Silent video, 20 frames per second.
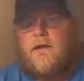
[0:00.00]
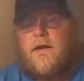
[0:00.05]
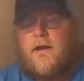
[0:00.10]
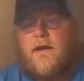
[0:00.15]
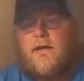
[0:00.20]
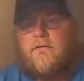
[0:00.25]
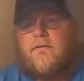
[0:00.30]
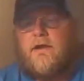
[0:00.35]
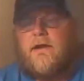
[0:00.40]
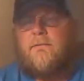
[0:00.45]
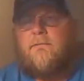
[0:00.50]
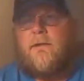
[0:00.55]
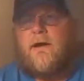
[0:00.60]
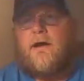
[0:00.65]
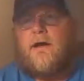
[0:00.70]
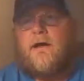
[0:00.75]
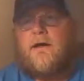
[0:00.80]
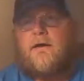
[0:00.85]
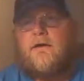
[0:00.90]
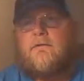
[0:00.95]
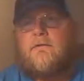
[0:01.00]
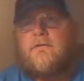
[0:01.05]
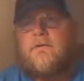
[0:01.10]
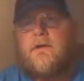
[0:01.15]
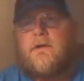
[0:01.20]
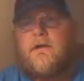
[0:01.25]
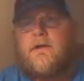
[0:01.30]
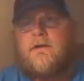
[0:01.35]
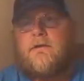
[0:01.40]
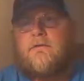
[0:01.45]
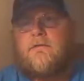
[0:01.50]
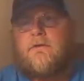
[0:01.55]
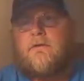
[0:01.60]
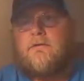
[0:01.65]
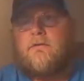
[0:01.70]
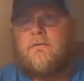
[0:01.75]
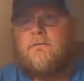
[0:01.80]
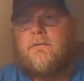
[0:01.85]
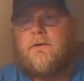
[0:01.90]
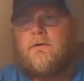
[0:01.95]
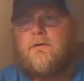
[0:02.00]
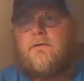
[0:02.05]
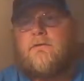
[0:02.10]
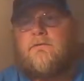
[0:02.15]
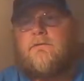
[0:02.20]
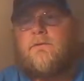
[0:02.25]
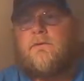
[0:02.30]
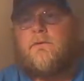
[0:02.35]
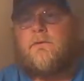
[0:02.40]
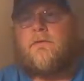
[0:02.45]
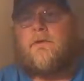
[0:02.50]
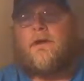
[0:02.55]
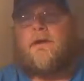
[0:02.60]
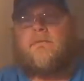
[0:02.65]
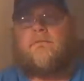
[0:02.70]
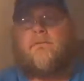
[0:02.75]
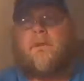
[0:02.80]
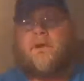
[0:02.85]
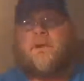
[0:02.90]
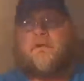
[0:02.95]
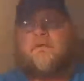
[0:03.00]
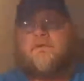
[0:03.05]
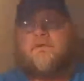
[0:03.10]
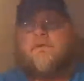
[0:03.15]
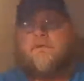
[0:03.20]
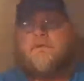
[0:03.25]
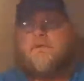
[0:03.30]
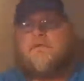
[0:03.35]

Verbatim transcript: I've got my eye on a trolling motor for that boat.